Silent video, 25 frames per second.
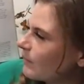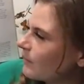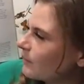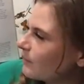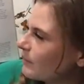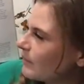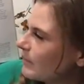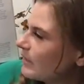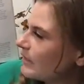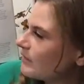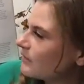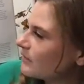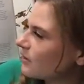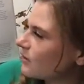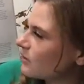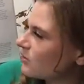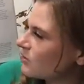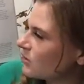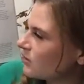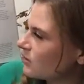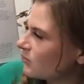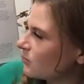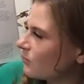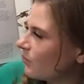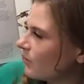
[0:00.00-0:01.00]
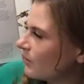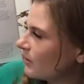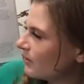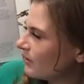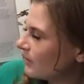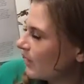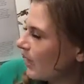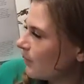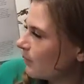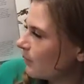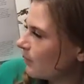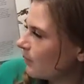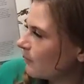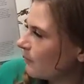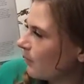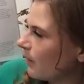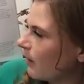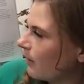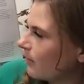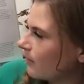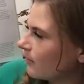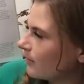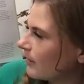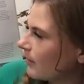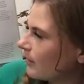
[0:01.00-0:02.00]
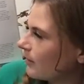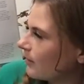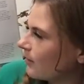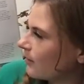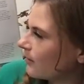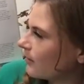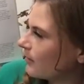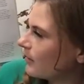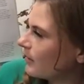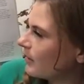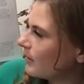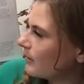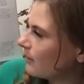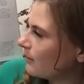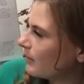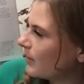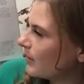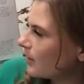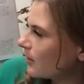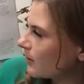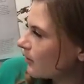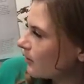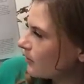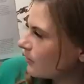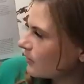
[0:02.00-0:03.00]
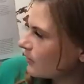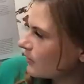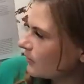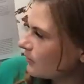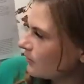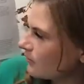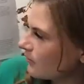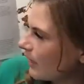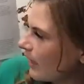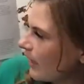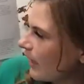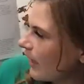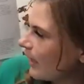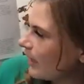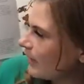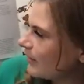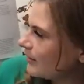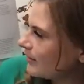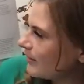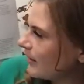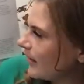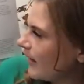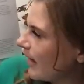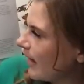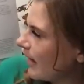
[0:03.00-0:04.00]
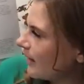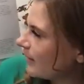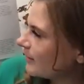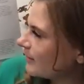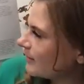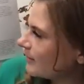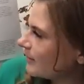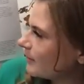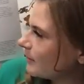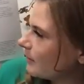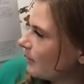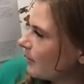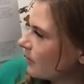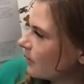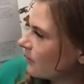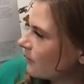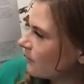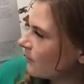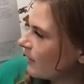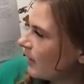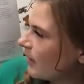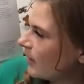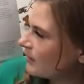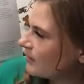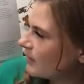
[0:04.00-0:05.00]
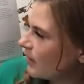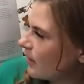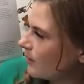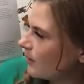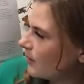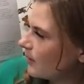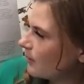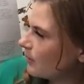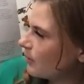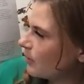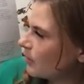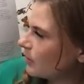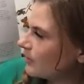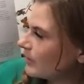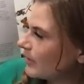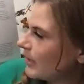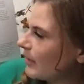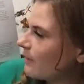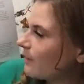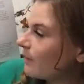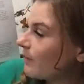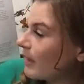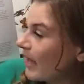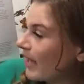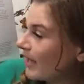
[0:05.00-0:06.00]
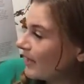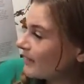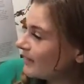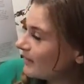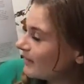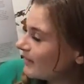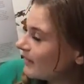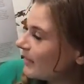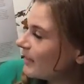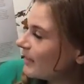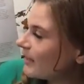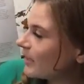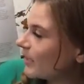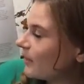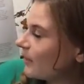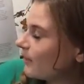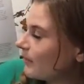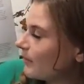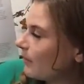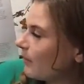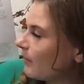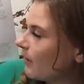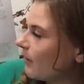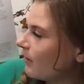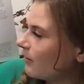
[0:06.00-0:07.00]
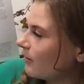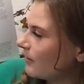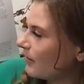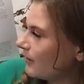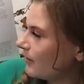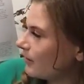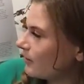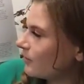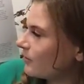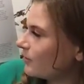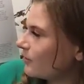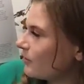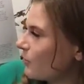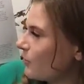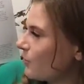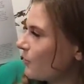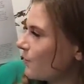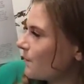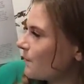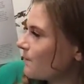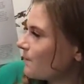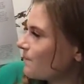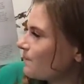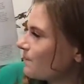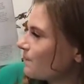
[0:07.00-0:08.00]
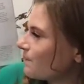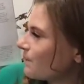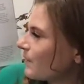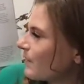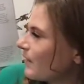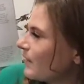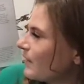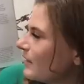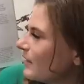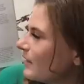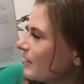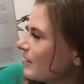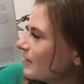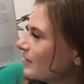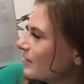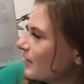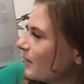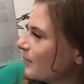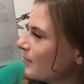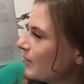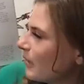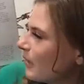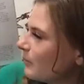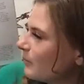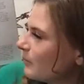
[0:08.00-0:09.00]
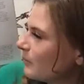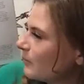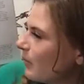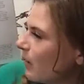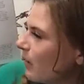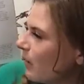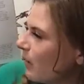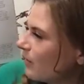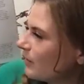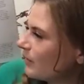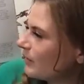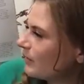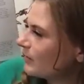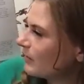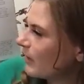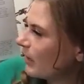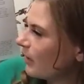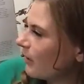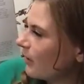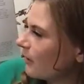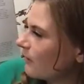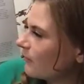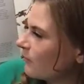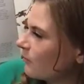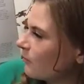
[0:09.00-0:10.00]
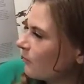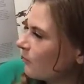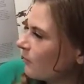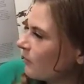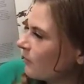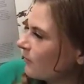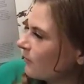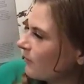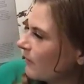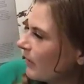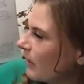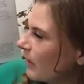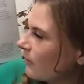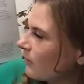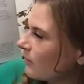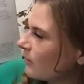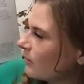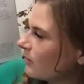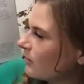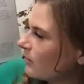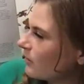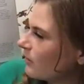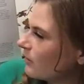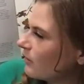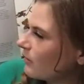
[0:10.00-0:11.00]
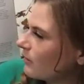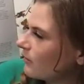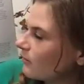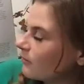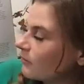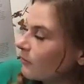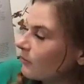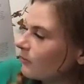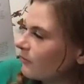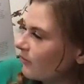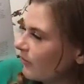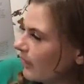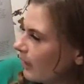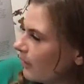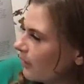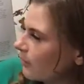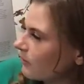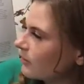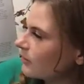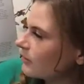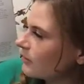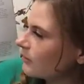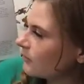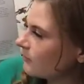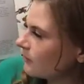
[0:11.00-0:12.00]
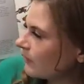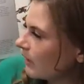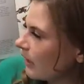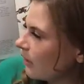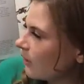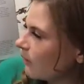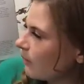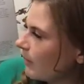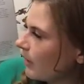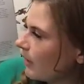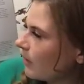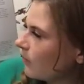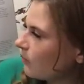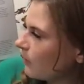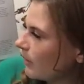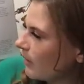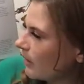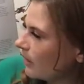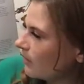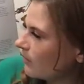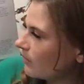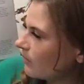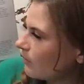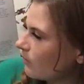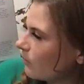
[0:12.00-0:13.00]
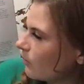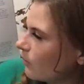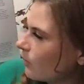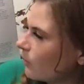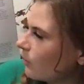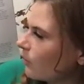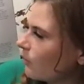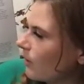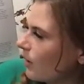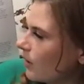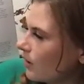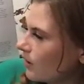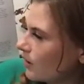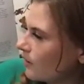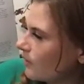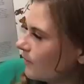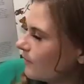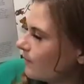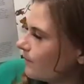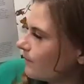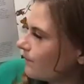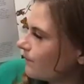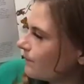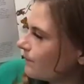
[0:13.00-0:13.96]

Bees are just one type of pollinator. Beetles, flies, ants, butterflies, hummingbirds, and bats can be pollinators too. Sometimes pollen is carried from one flower, from flower to flower by wind or water.